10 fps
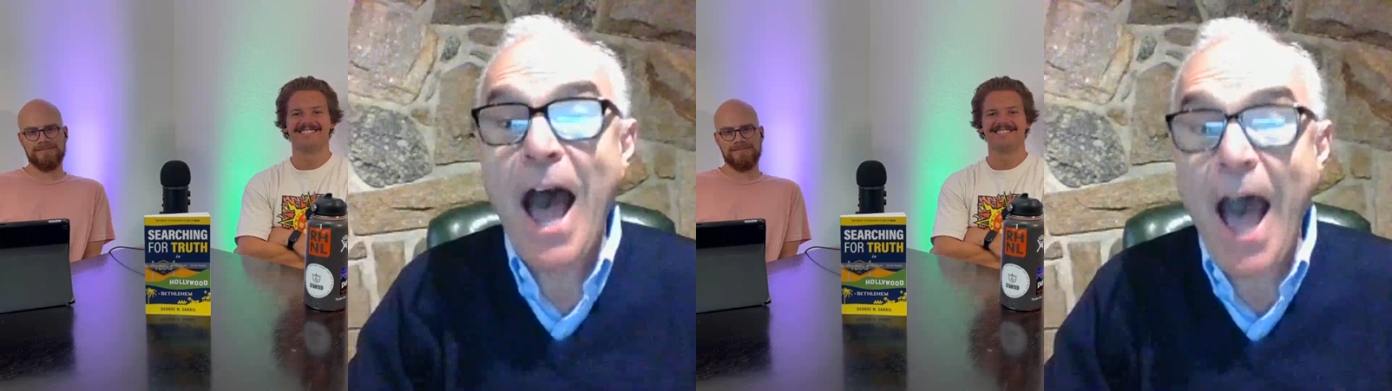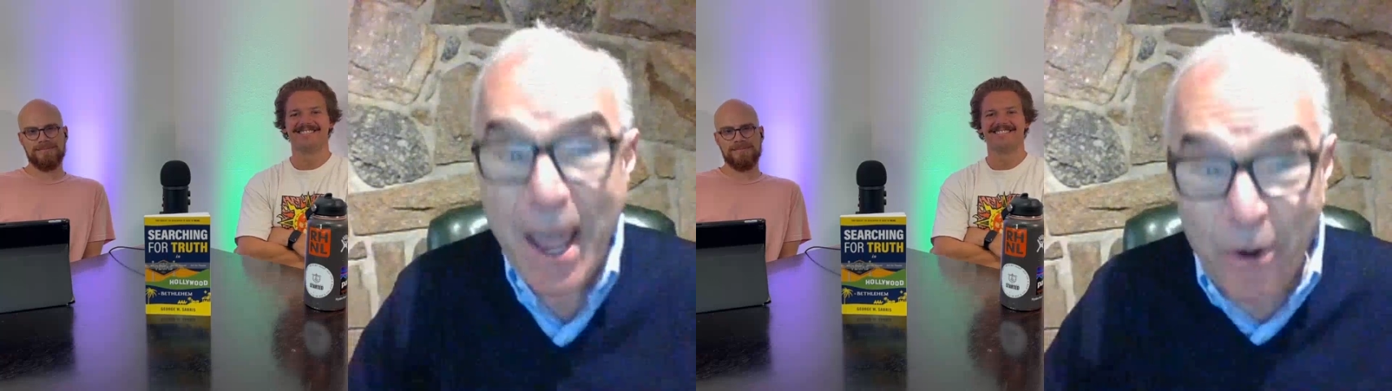
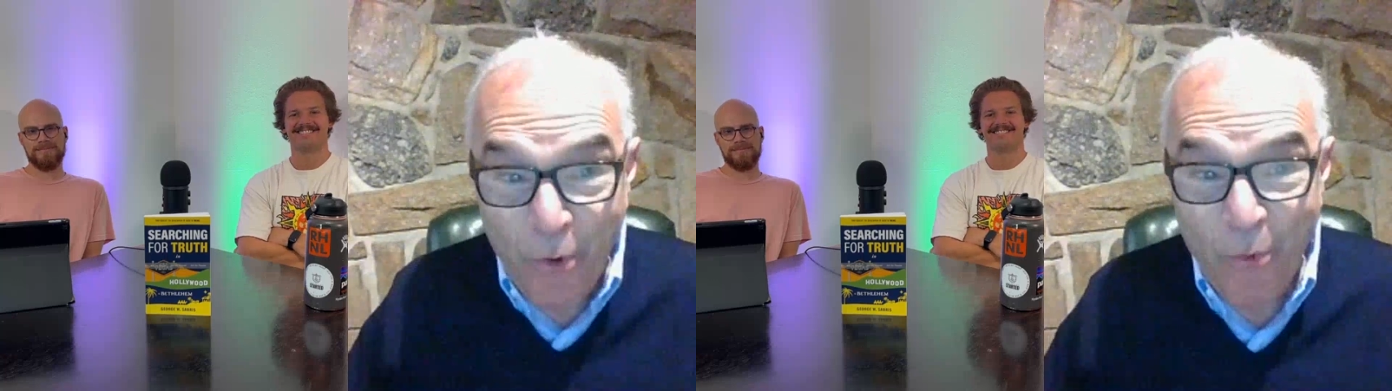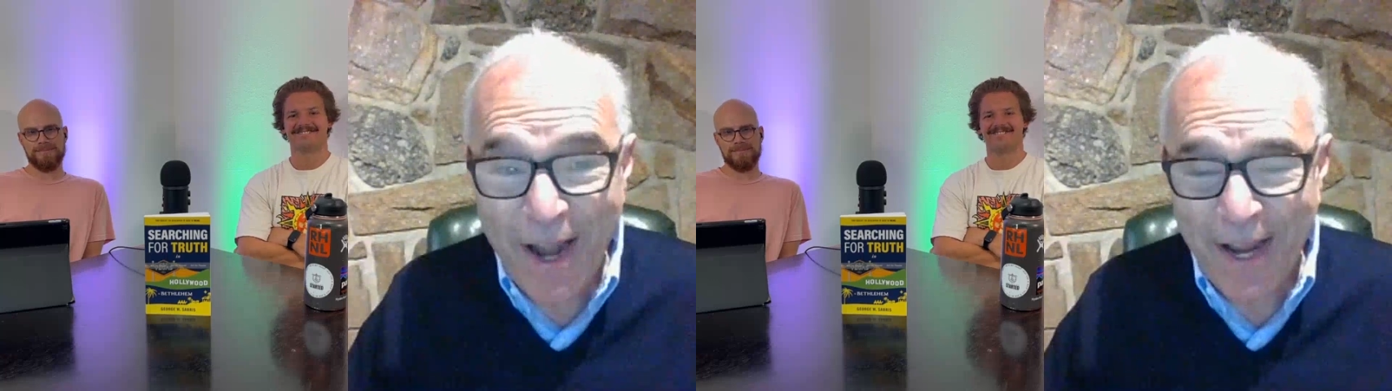Speaker 1: I
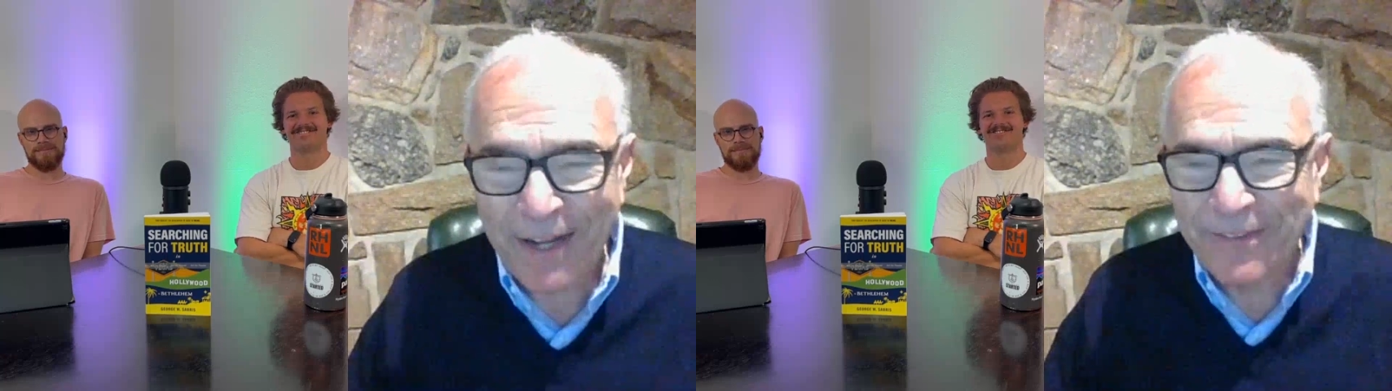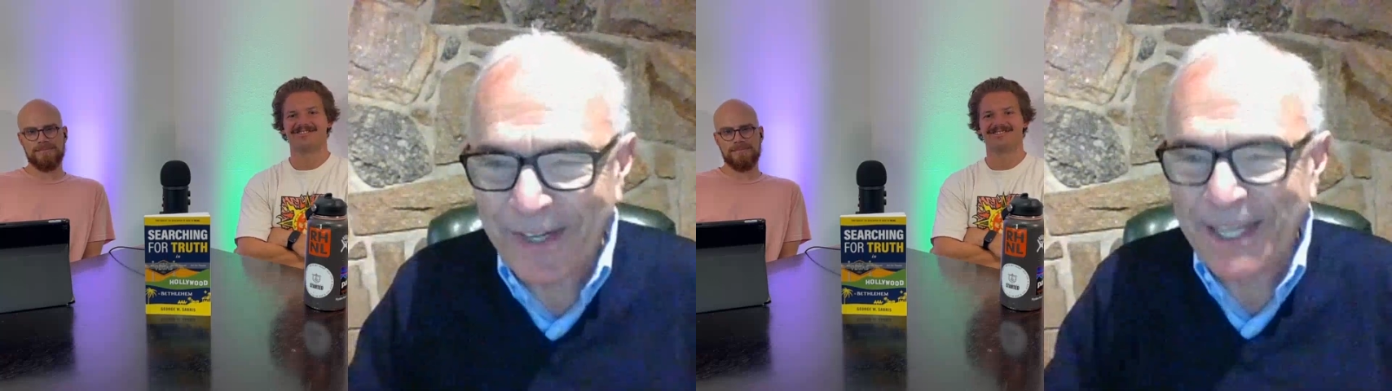don't want it.
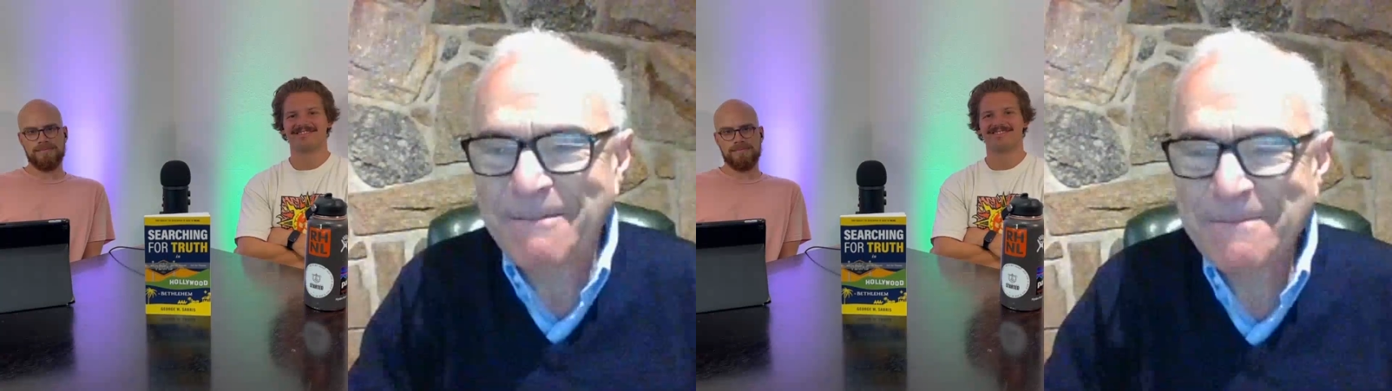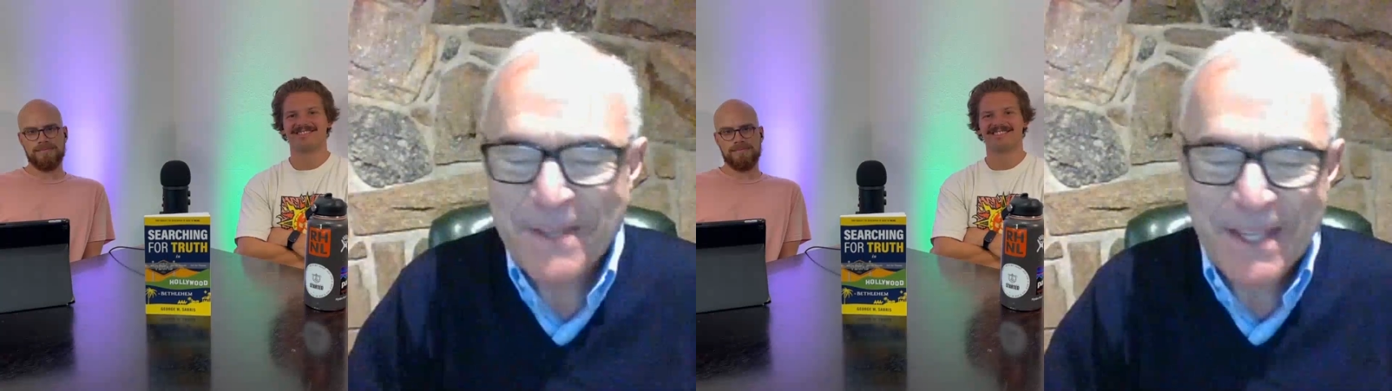Right.
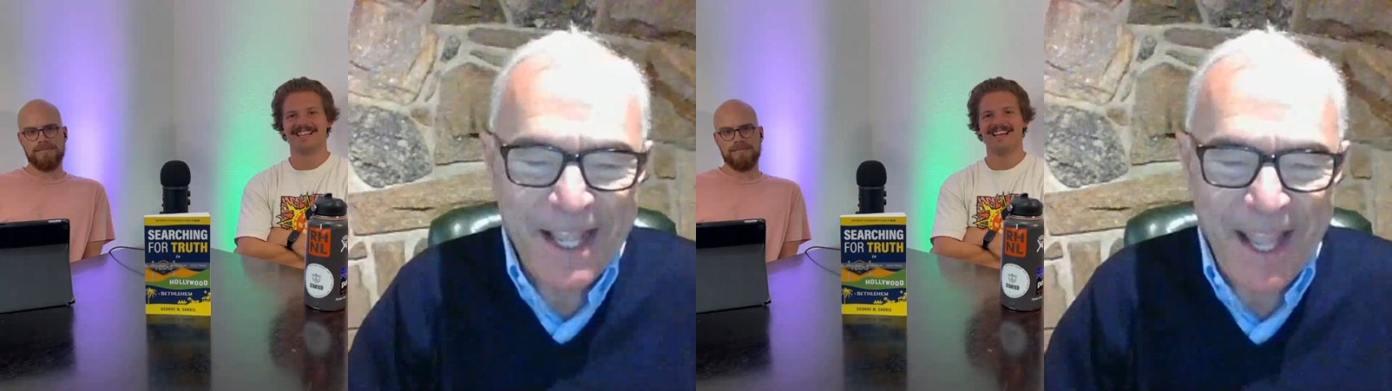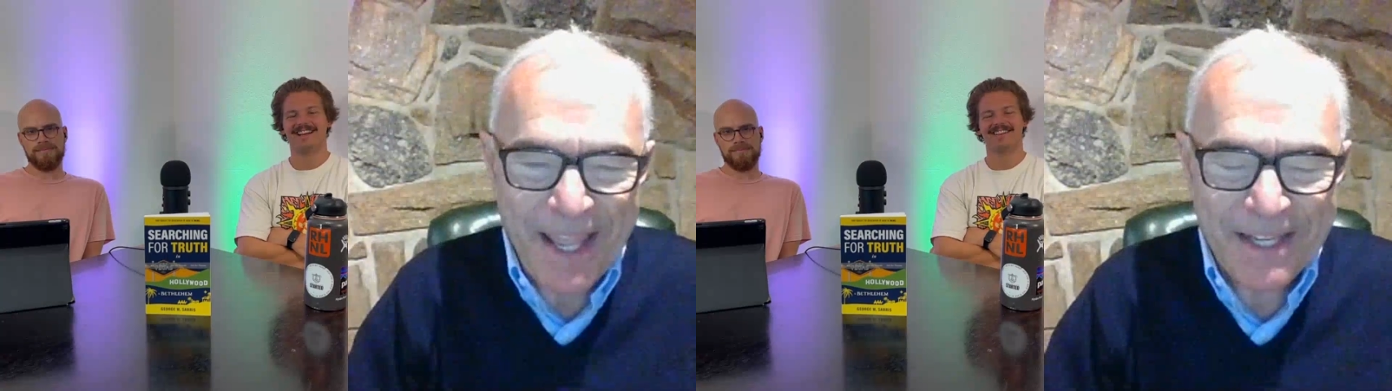
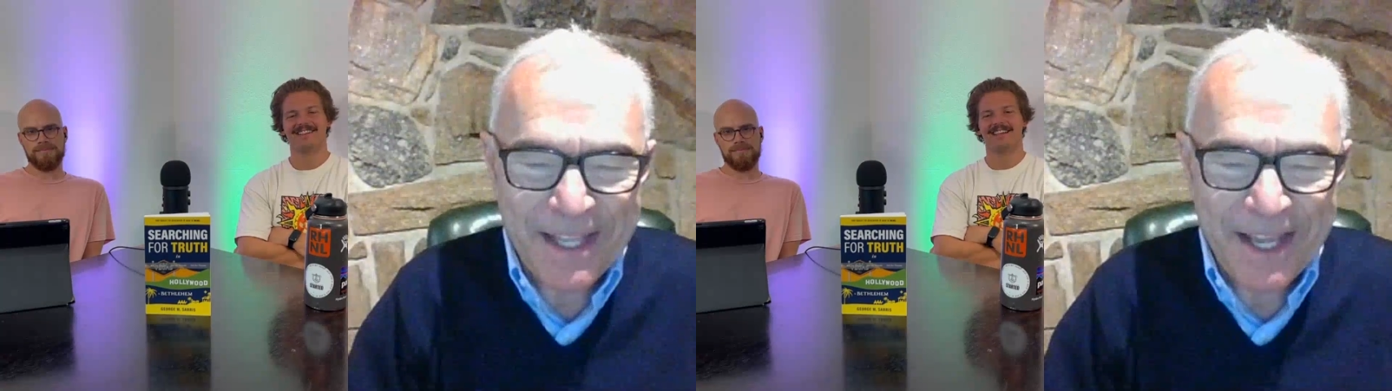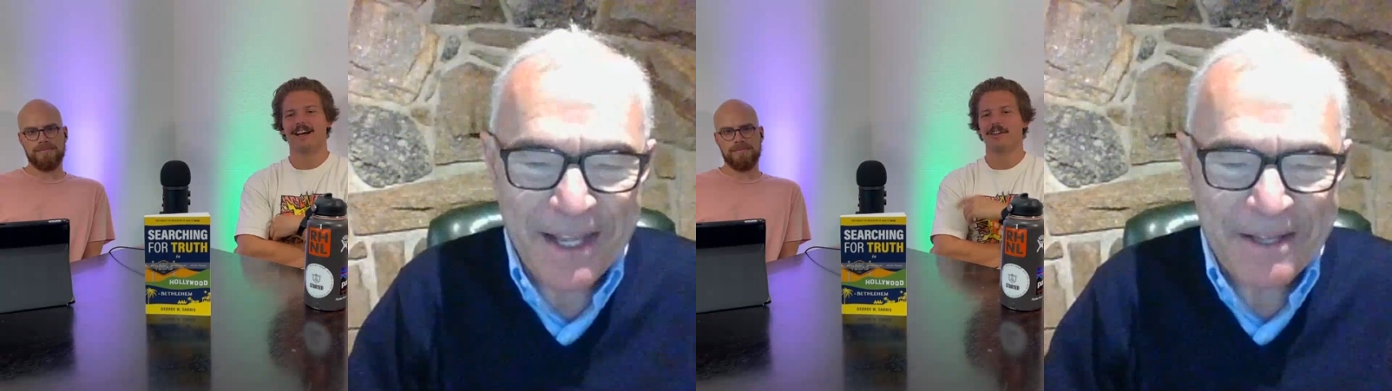
Speaker 2: Yeah.
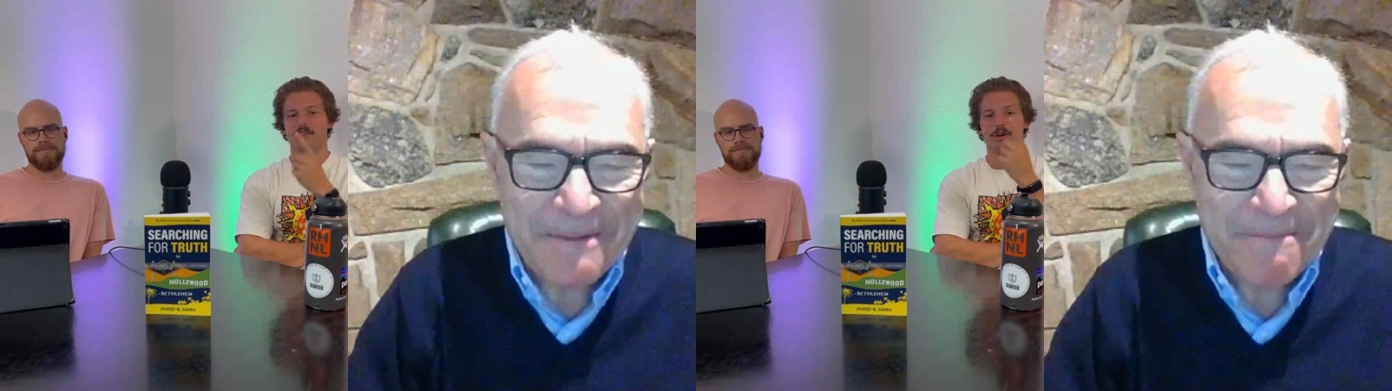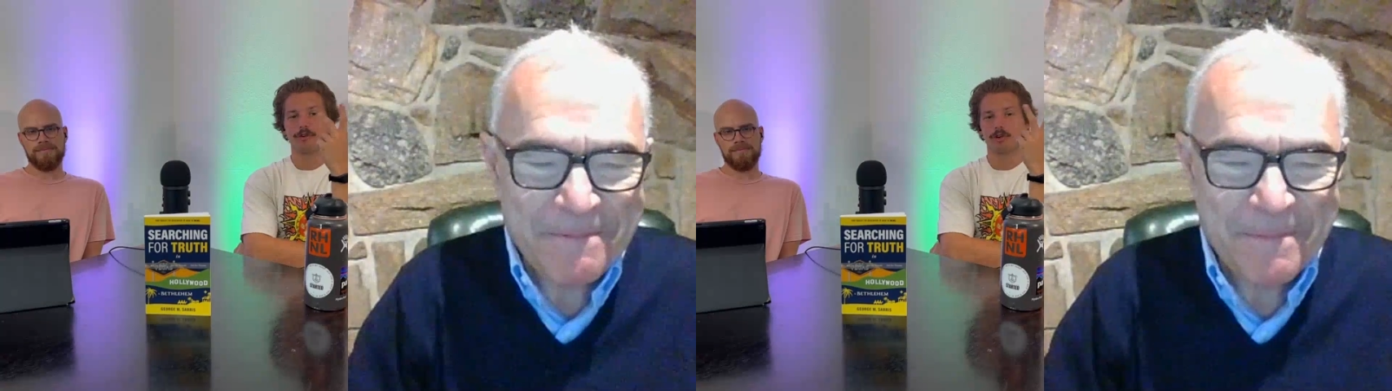And uh, also
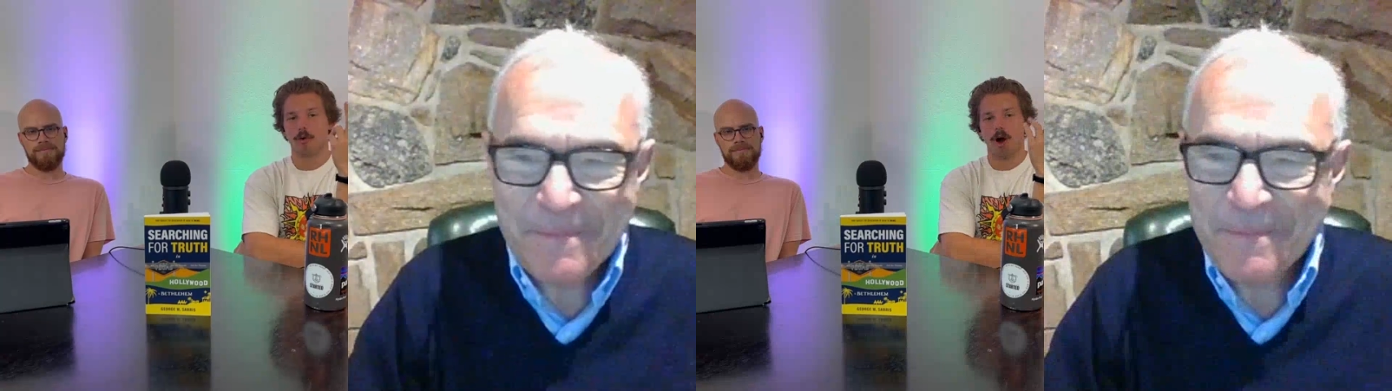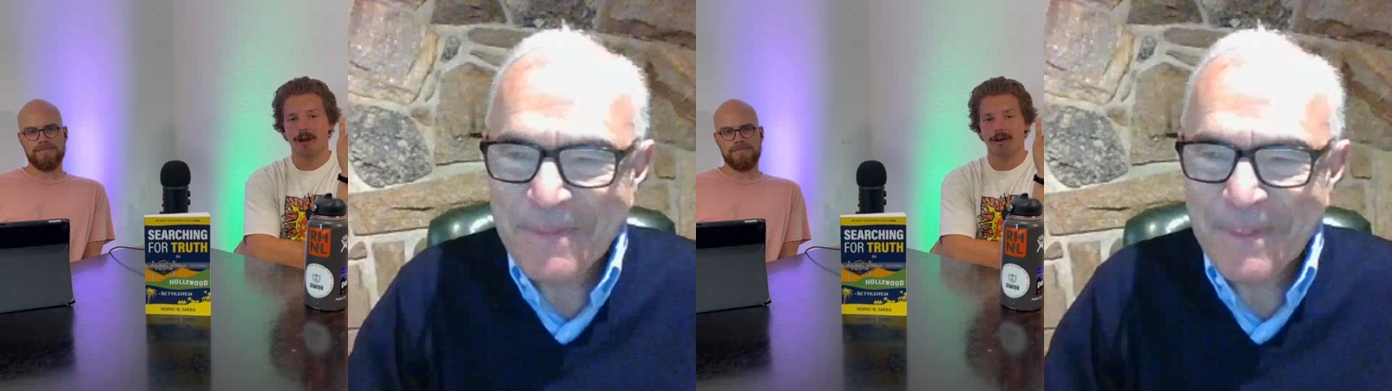no food or
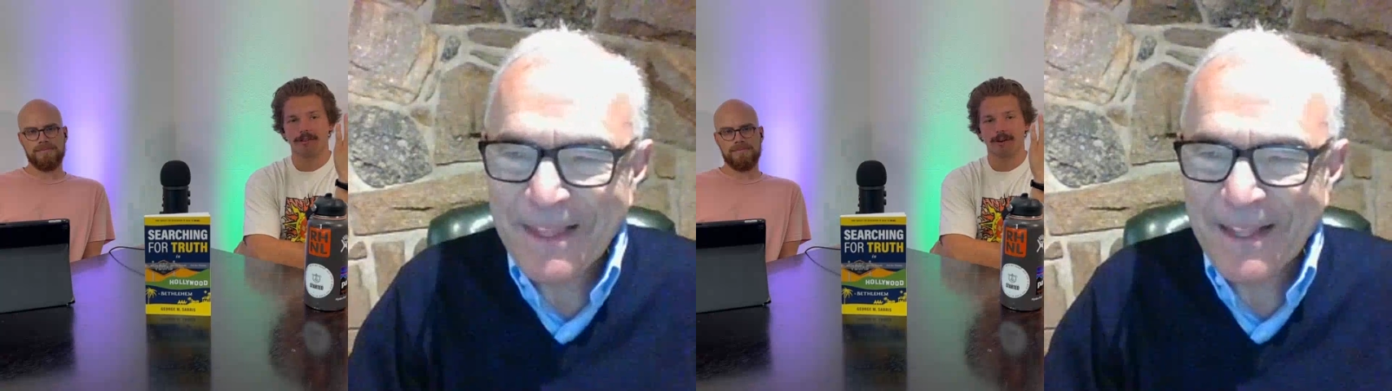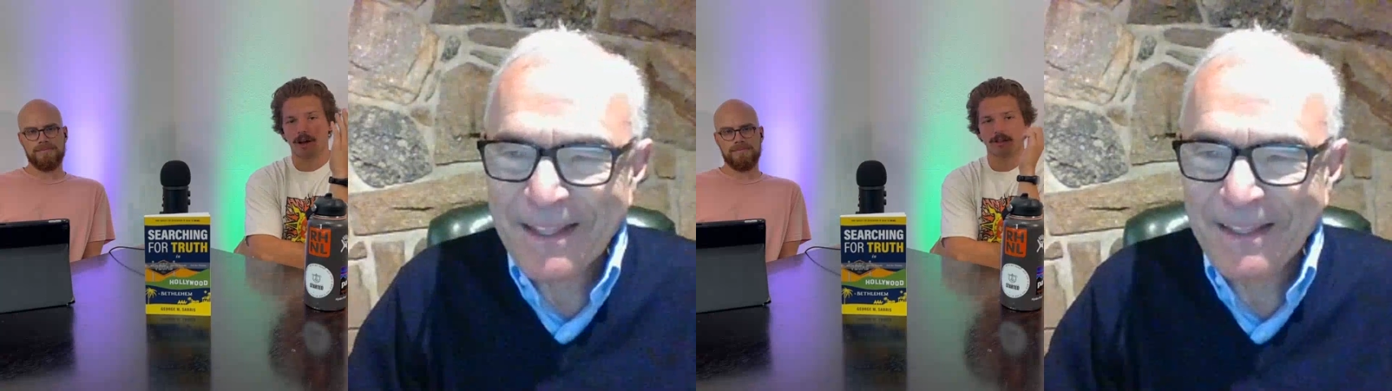water for all